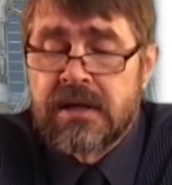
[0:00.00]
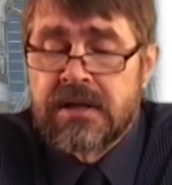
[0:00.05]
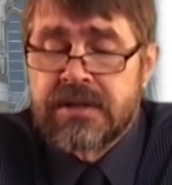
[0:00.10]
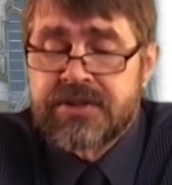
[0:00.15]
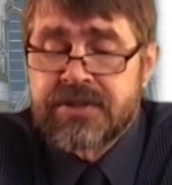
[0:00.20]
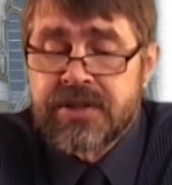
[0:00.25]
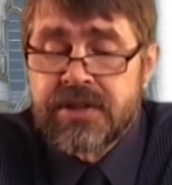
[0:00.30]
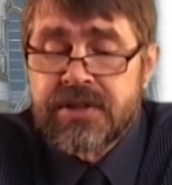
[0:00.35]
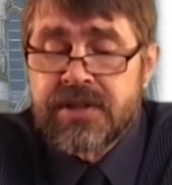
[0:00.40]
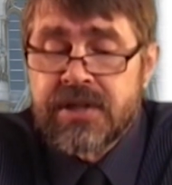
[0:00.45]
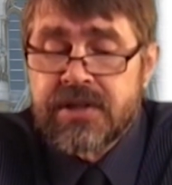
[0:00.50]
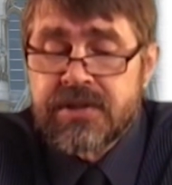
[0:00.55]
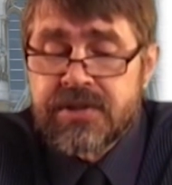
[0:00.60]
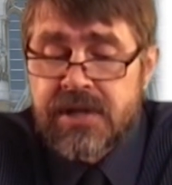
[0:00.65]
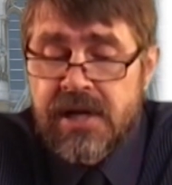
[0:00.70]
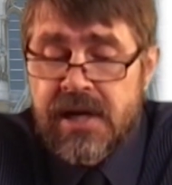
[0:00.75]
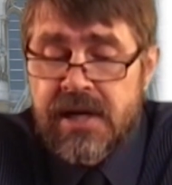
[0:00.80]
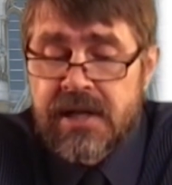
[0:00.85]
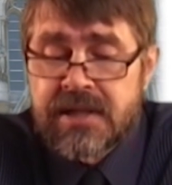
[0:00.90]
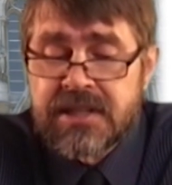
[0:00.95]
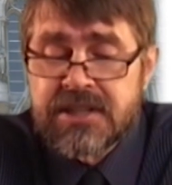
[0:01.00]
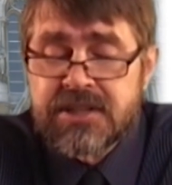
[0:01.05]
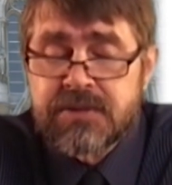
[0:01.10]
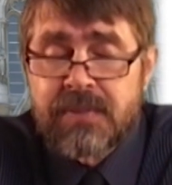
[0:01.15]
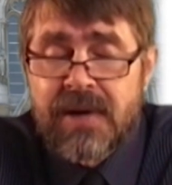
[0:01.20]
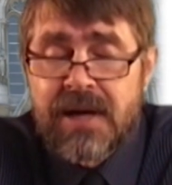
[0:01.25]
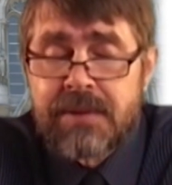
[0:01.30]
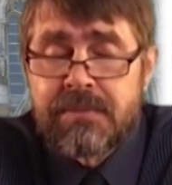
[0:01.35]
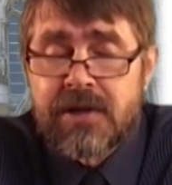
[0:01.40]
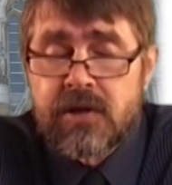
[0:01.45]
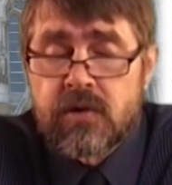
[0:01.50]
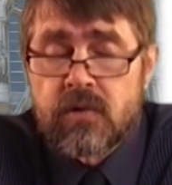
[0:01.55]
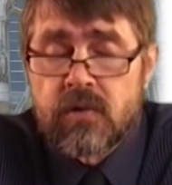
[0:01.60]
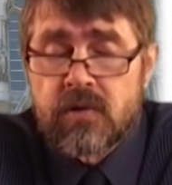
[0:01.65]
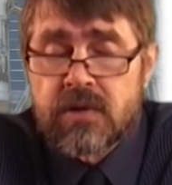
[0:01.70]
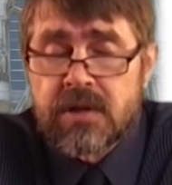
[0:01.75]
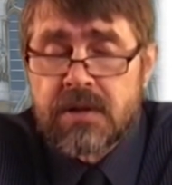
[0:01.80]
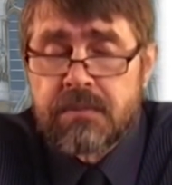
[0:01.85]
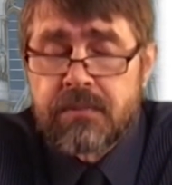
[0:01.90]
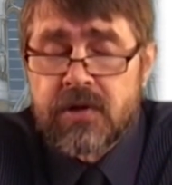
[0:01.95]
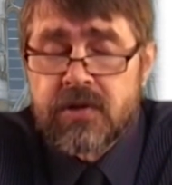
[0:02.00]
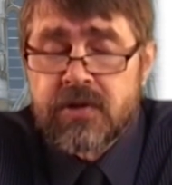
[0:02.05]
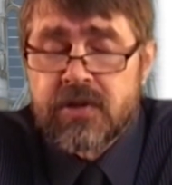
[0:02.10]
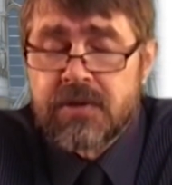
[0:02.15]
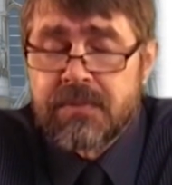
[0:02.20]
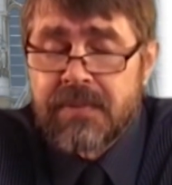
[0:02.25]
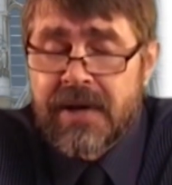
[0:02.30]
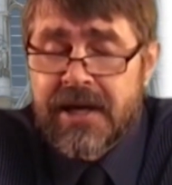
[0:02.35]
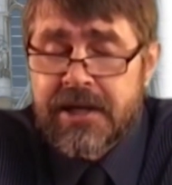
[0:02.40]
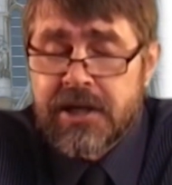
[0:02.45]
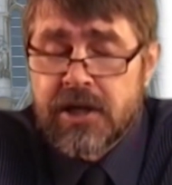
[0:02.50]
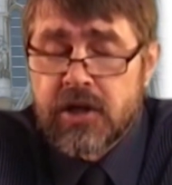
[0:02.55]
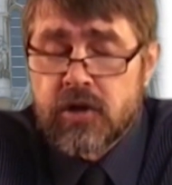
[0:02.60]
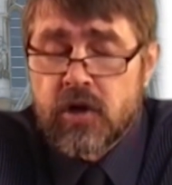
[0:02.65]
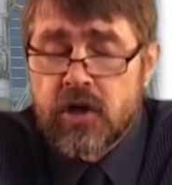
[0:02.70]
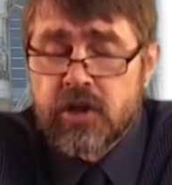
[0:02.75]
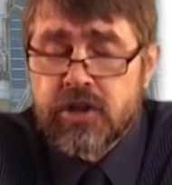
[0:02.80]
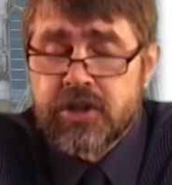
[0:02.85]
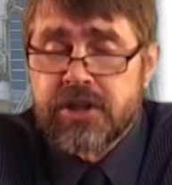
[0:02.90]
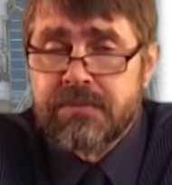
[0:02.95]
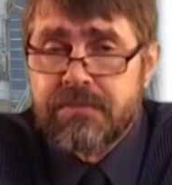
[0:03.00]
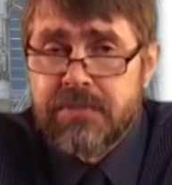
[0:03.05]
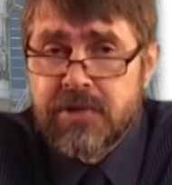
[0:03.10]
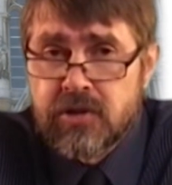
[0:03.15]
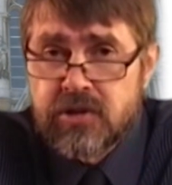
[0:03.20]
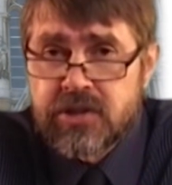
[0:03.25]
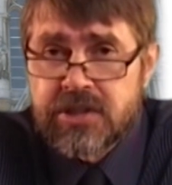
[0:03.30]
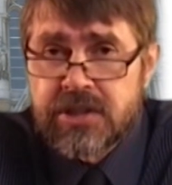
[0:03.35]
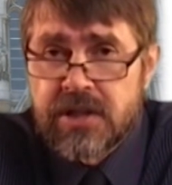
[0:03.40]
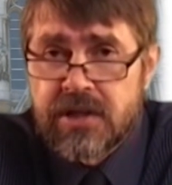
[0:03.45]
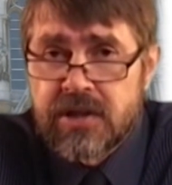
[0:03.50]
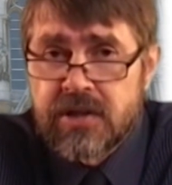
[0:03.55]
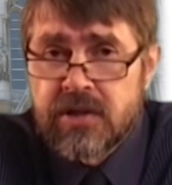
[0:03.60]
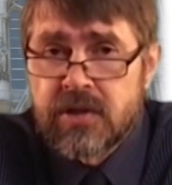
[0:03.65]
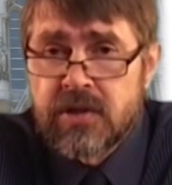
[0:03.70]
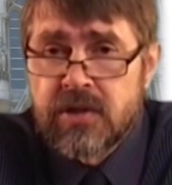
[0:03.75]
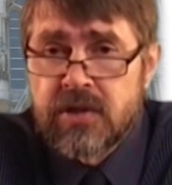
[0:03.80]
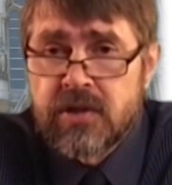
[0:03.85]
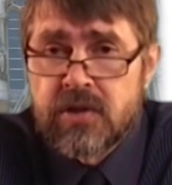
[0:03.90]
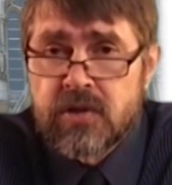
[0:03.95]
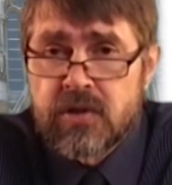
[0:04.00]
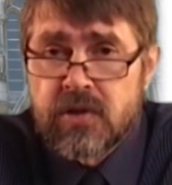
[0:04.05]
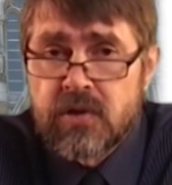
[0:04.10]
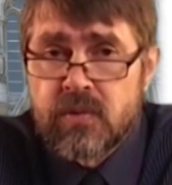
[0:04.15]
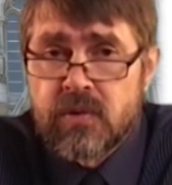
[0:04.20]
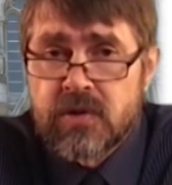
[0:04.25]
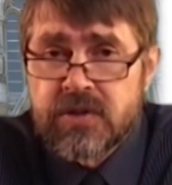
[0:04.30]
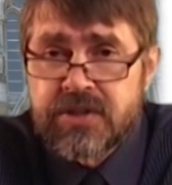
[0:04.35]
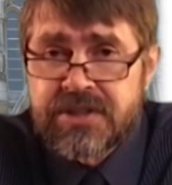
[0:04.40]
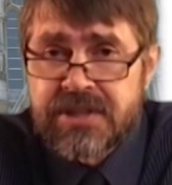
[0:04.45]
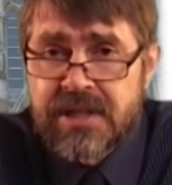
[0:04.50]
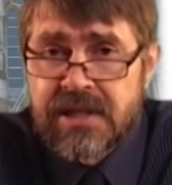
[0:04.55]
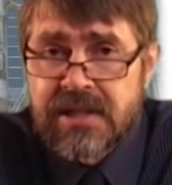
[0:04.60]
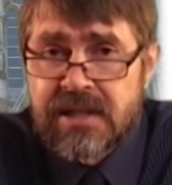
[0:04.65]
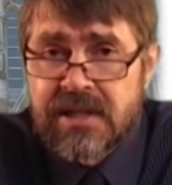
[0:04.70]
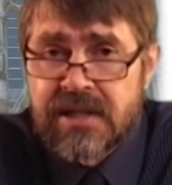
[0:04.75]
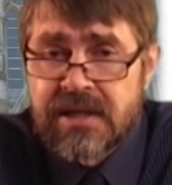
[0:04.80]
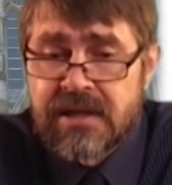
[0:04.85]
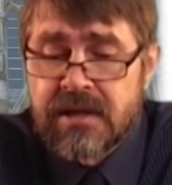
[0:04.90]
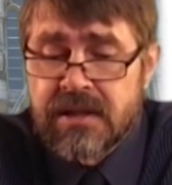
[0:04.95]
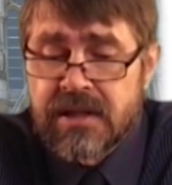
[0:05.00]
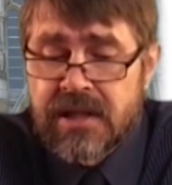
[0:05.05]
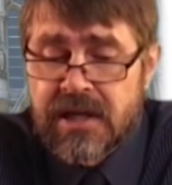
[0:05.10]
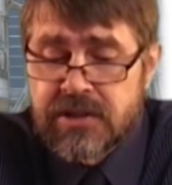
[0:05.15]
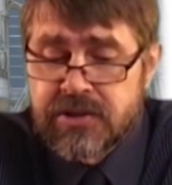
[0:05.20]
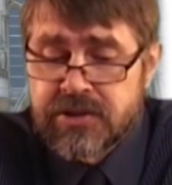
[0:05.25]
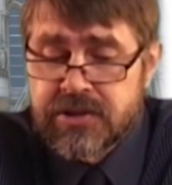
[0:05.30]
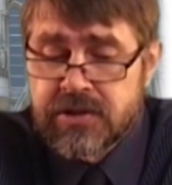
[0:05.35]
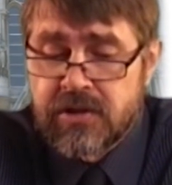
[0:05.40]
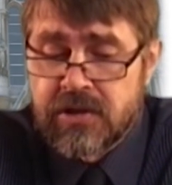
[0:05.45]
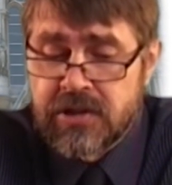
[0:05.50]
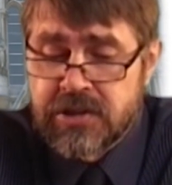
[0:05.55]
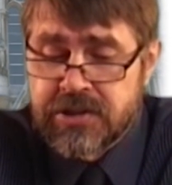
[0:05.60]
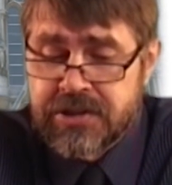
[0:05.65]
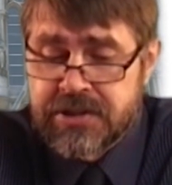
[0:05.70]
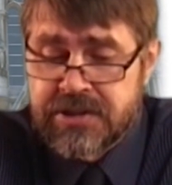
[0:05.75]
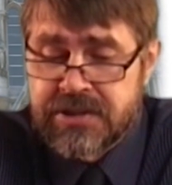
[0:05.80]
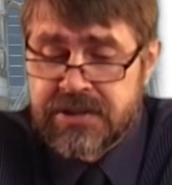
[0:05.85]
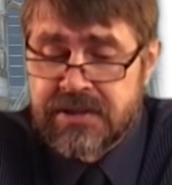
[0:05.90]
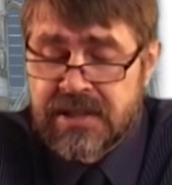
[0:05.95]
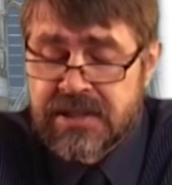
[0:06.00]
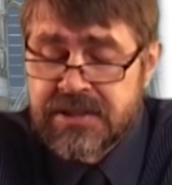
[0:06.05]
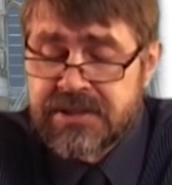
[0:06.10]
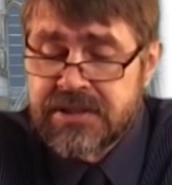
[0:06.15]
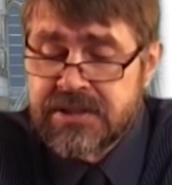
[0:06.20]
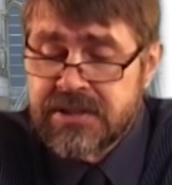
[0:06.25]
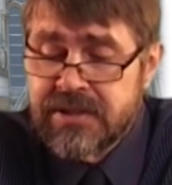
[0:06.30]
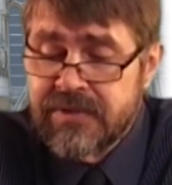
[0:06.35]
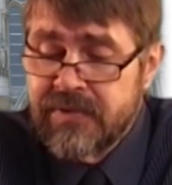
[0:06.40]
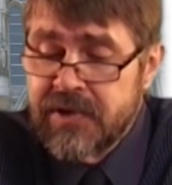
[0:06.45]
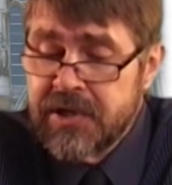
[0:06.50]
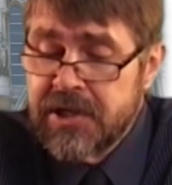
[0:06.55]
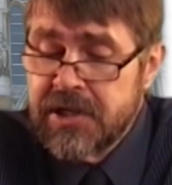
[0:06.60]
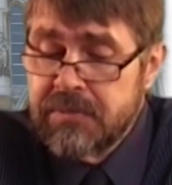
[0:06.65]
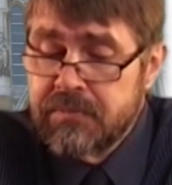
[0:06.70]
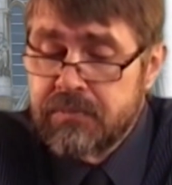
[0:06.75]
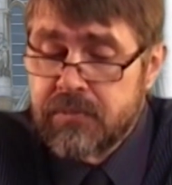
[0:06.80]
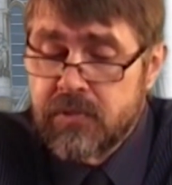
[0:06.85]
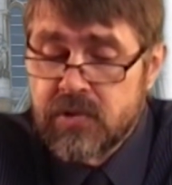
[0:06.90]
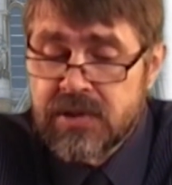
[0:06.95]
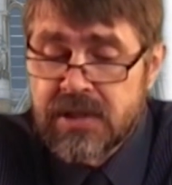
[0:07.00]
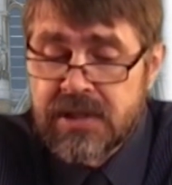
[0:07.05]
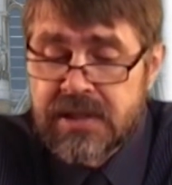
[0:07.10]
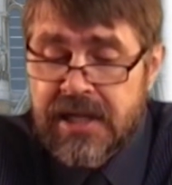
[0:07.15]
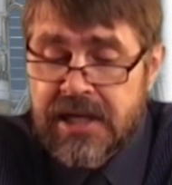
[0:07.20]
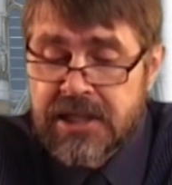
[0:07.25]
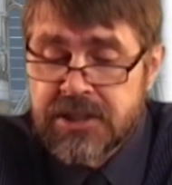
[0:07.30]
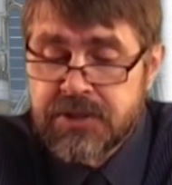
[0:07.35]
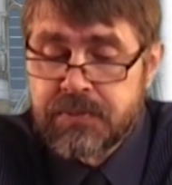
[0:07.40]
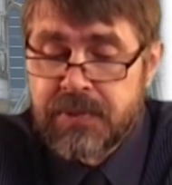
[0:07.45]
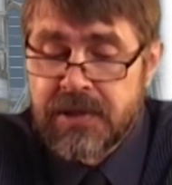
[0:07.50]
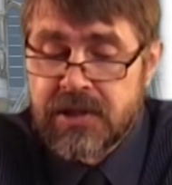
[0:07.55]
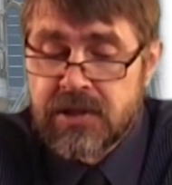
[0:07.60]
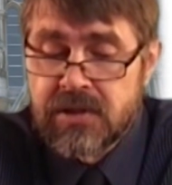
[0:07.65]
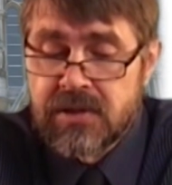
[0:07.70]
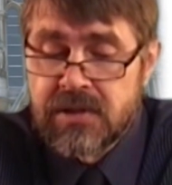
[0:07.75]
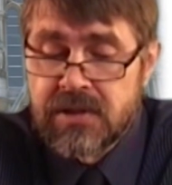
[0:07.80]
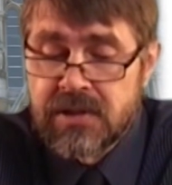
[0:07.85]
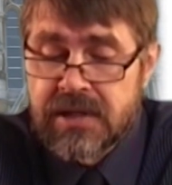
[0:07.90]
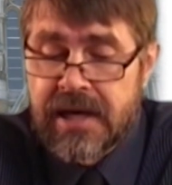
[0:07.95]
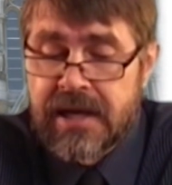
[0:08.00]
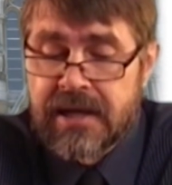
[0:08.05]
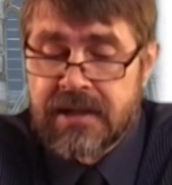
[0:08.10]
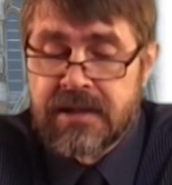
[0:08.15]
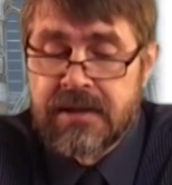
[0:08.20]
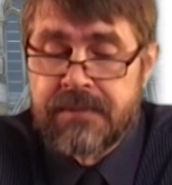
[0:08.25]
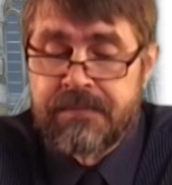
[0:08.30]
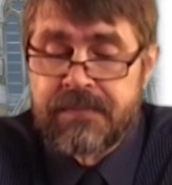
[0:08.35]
certain creditors may be called upon to make a contribution towards settling those costs. This is a very important aspect to look at.